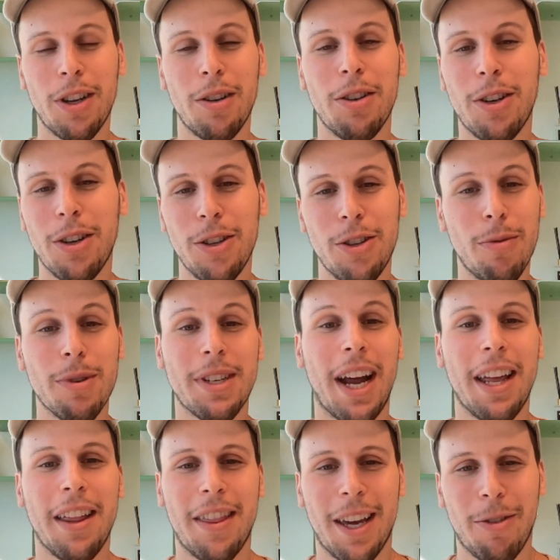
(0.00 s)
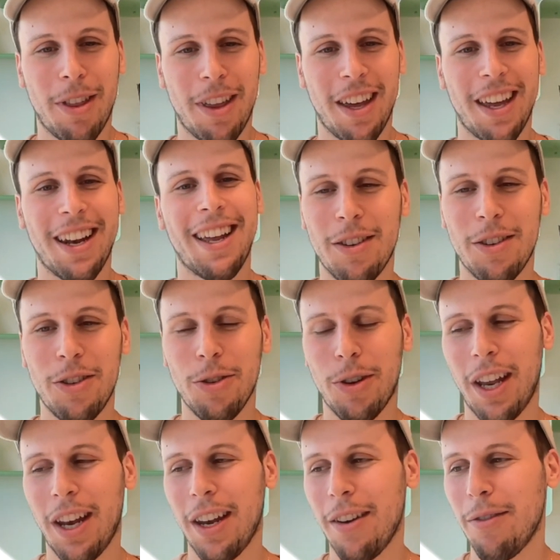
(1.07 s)
do almost anything with it. You
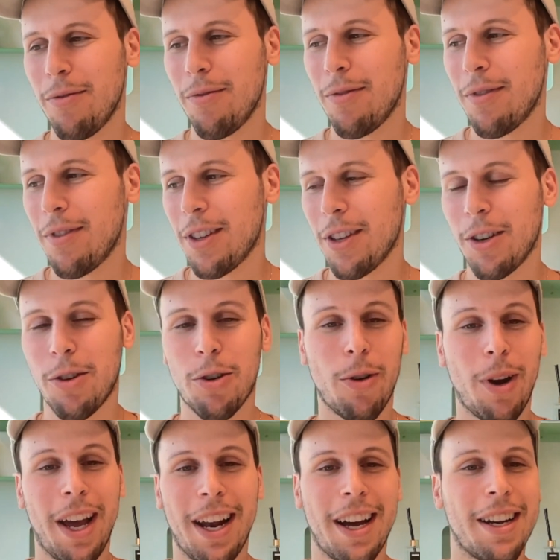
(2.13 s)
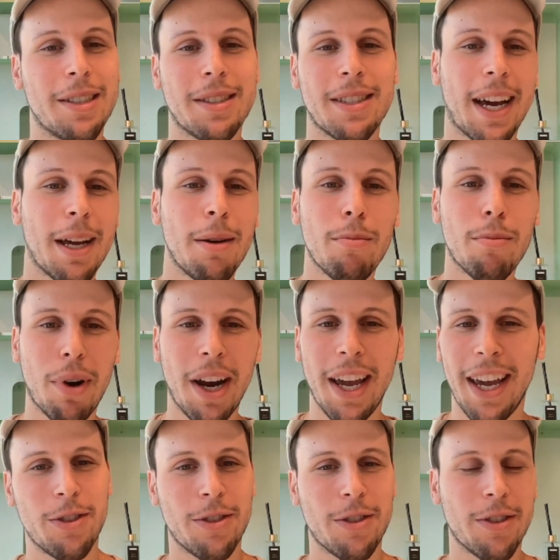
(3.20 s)
can create a second
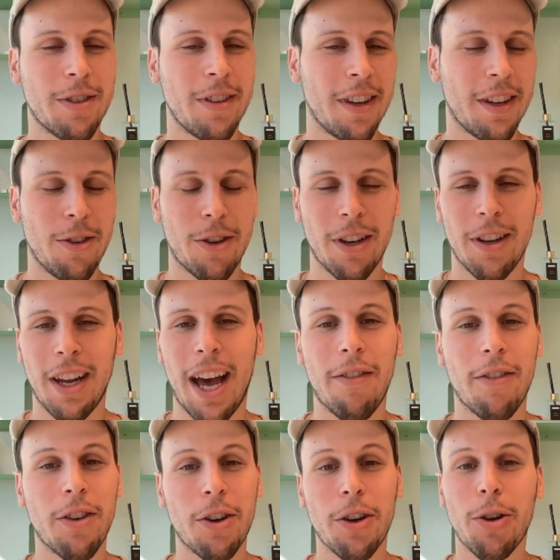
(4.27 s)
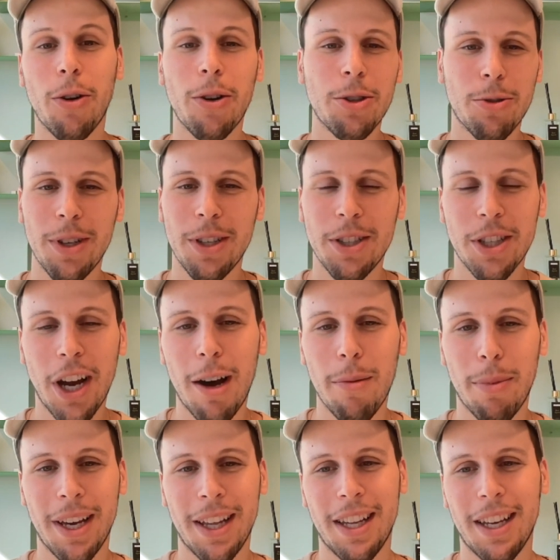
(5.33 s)
brain. You can have your grocery
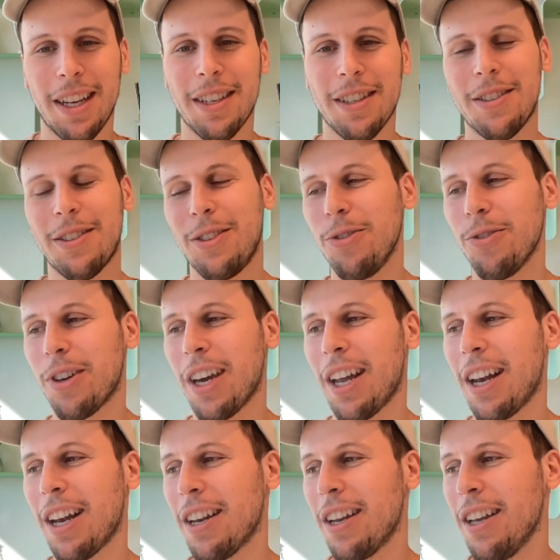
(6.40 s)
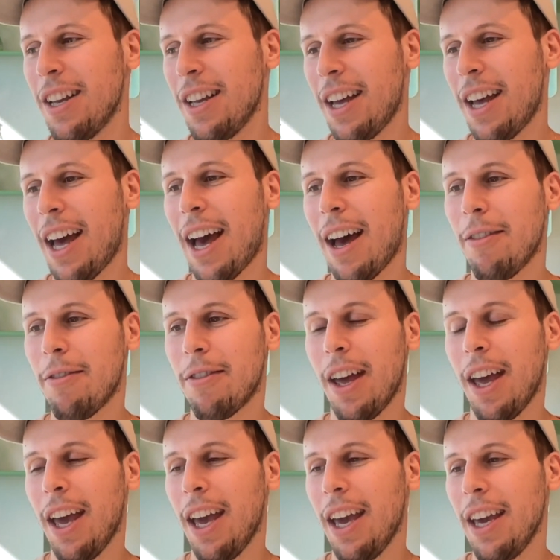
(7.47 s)
shopping list. You can have
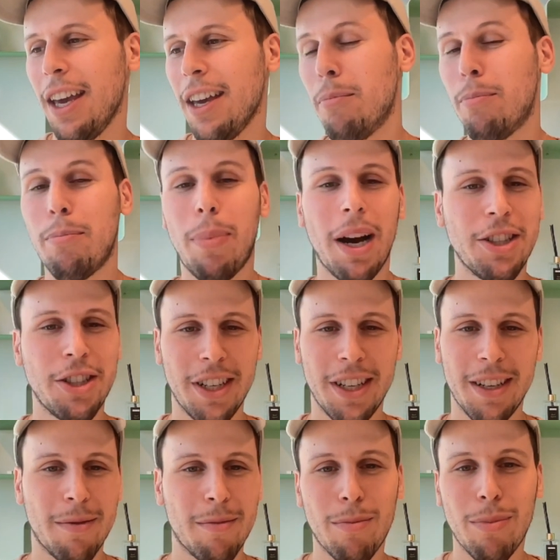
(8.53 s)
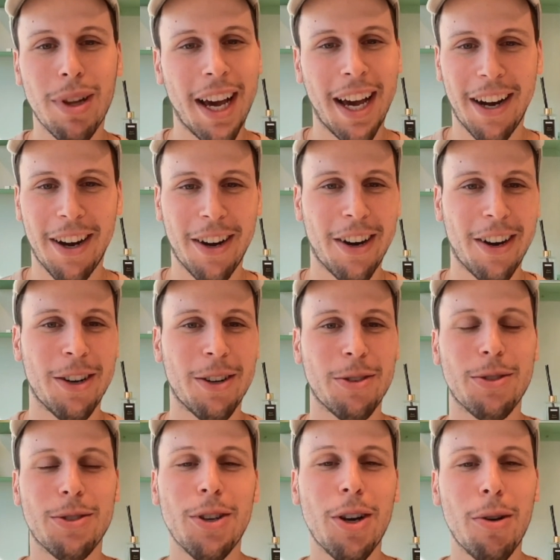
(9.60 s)
a budget planner.
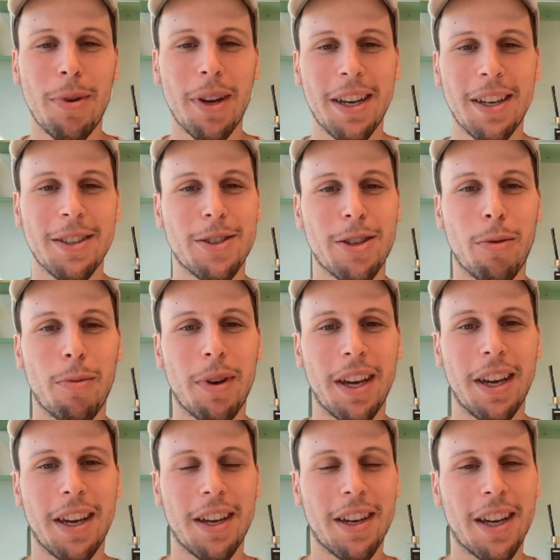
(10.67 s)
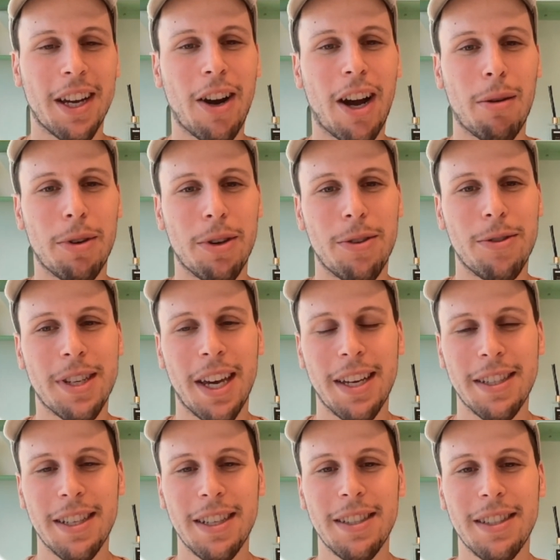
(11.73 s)
So many incredible use
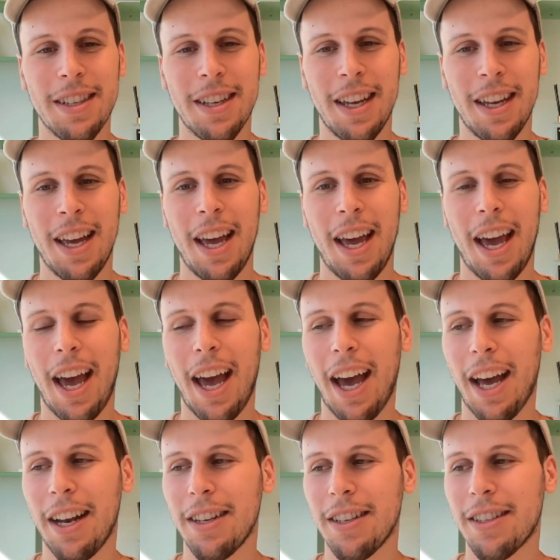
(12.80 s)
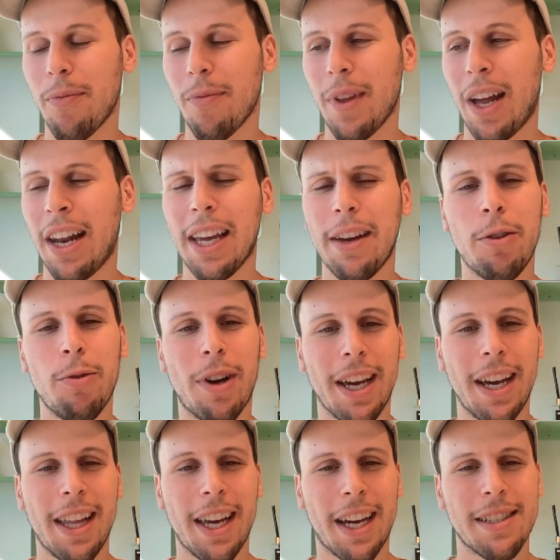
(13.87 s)
cases. And I think if you want to
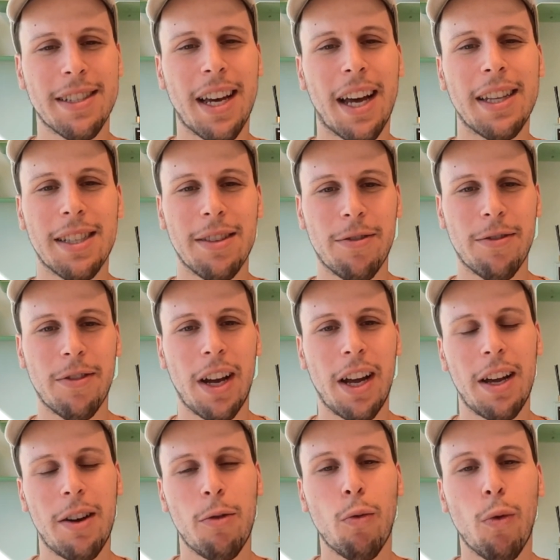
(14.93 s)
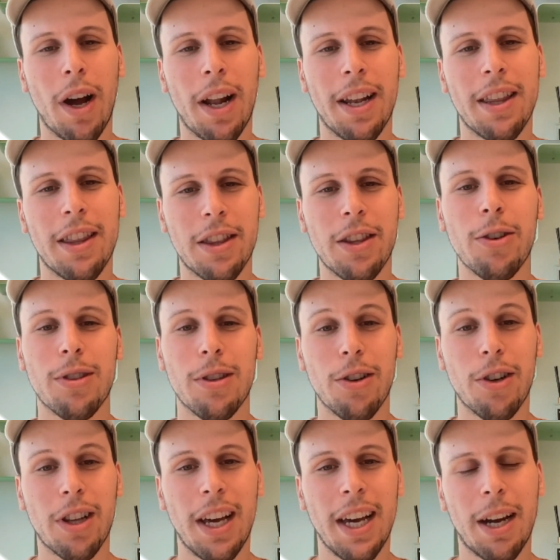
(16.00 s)
get a sense of what those look
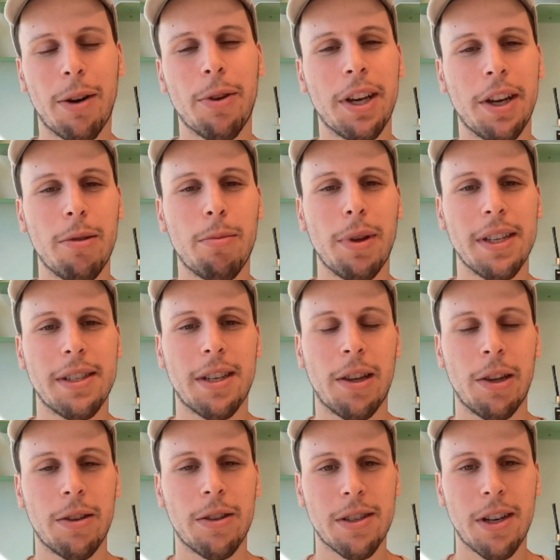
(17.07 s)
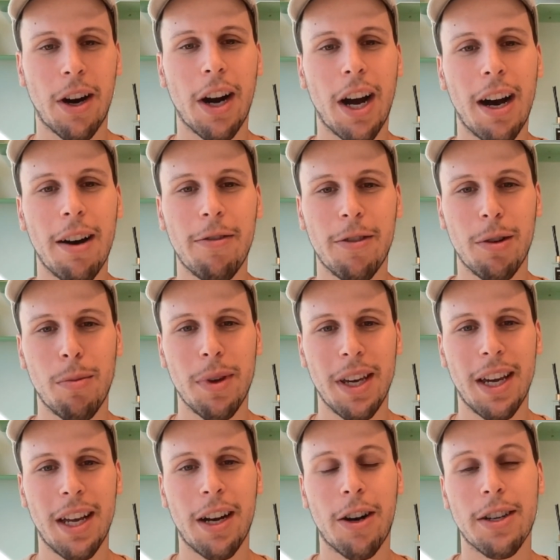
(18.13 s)
like, a really good place to start off would be
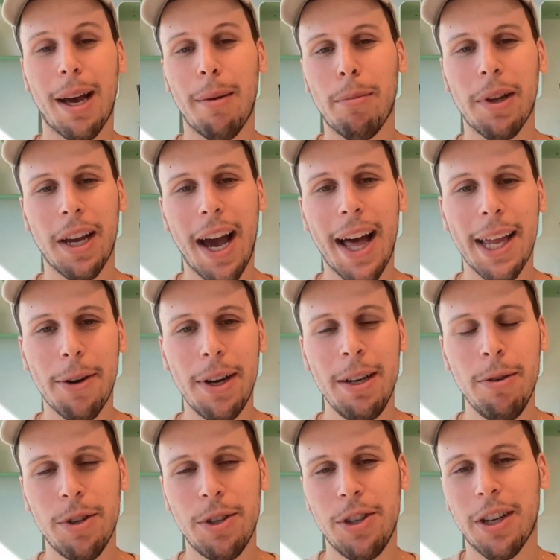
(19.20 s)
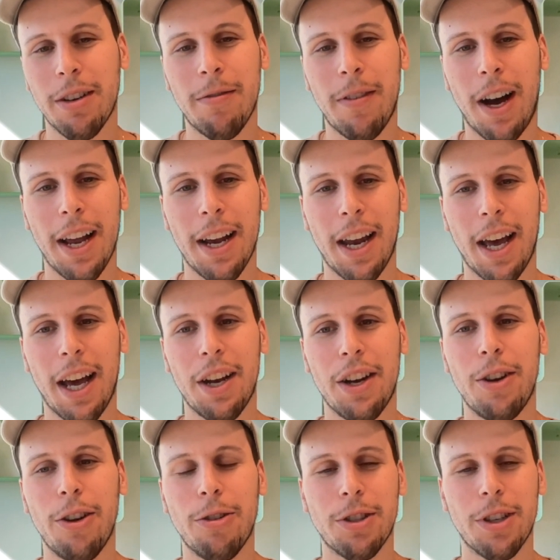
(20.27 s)
in our template gallery, which you can find at
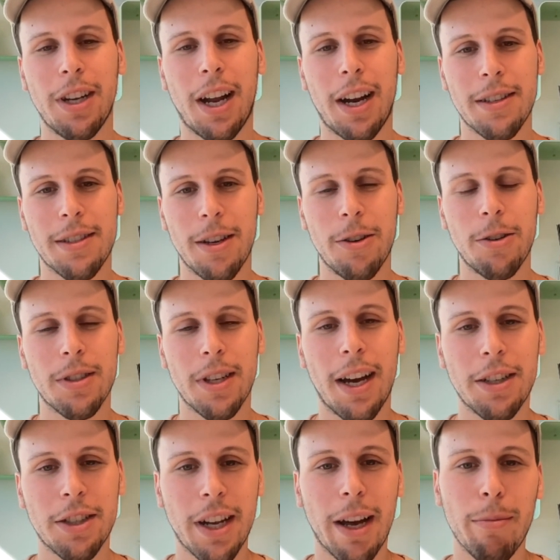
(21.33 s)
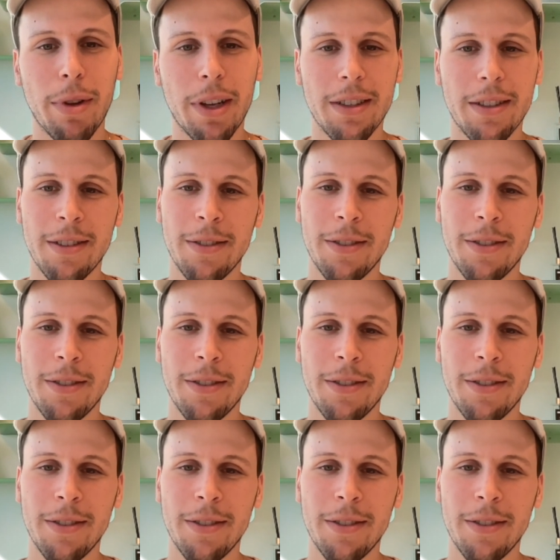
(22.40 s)
notion.so/templates.